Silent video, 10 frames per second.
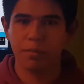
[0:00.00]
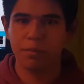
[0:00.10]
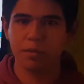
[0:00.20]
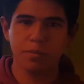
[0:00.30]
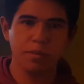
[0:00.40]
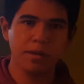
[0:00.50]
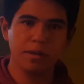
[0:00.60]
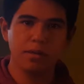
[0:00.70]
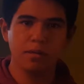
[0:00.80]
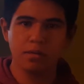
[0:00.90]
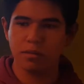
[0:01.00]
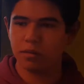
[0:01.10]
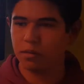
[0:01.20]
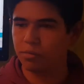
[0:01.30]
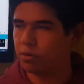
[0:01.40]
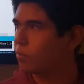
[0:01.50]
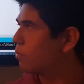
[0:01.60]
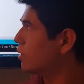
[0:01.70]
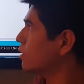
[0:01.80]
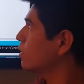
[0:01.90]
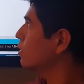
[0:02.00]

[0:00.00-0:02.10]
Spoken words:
going to explain the programming part